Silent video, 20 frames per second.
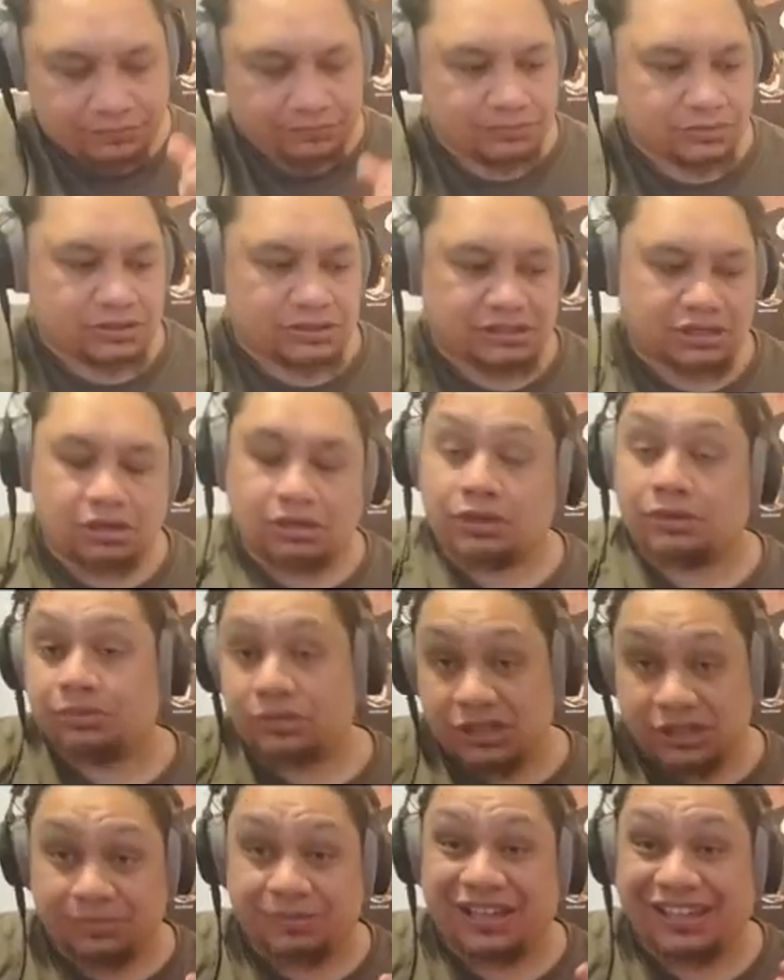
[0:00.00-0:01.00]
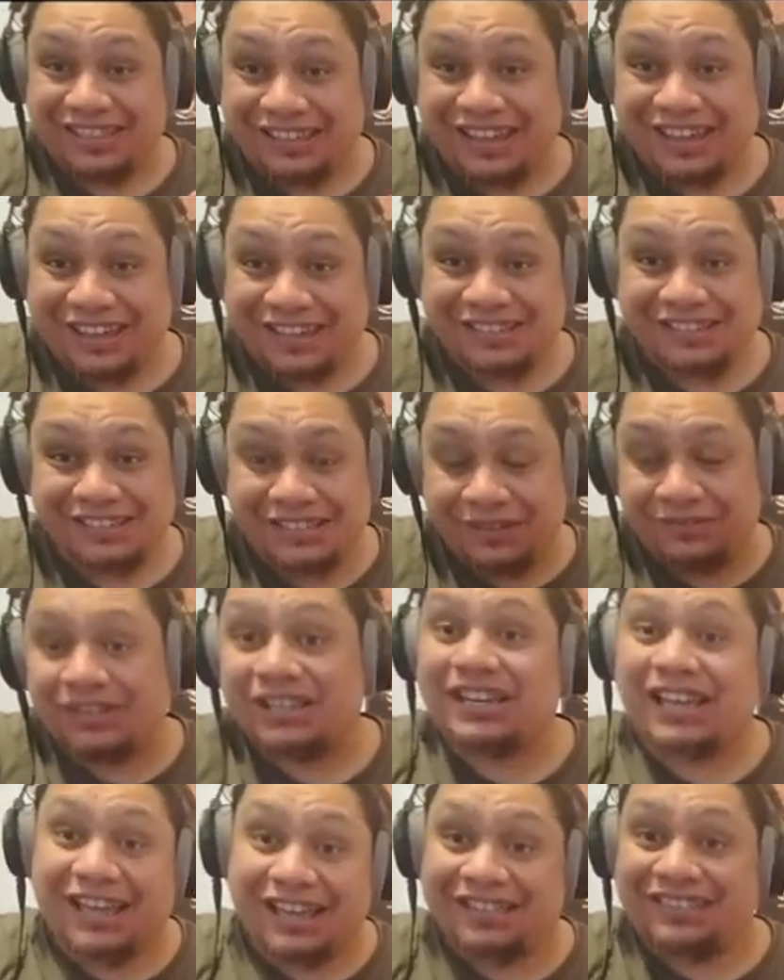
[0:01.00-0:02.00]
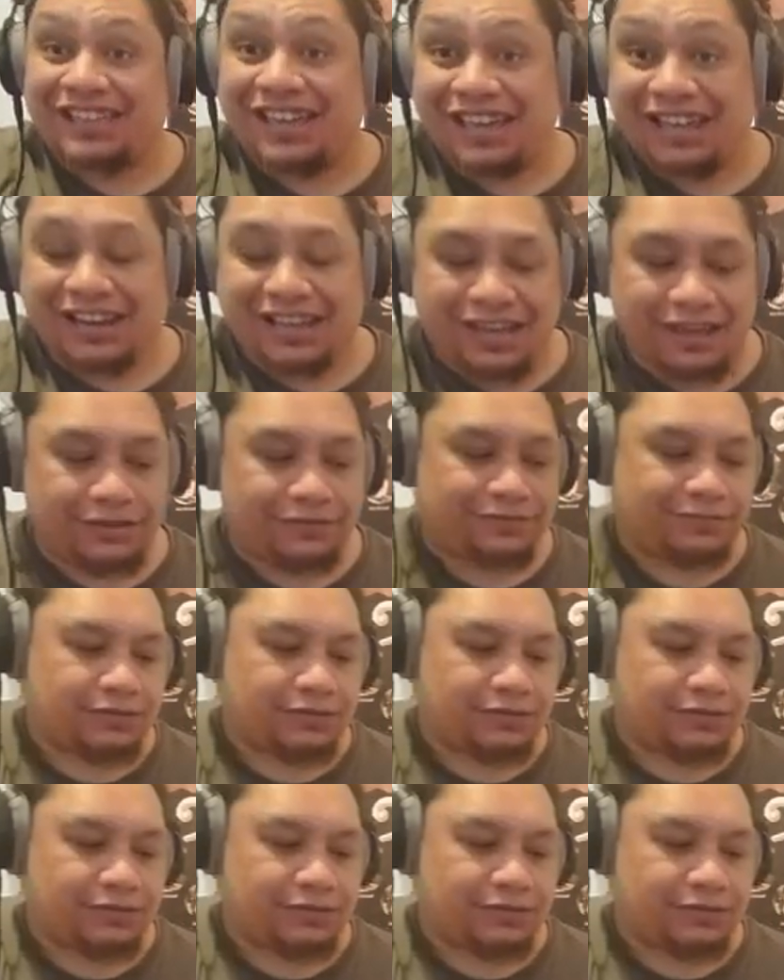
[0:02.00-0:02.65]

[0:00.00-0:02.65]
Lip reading: So you play the E7 and that F.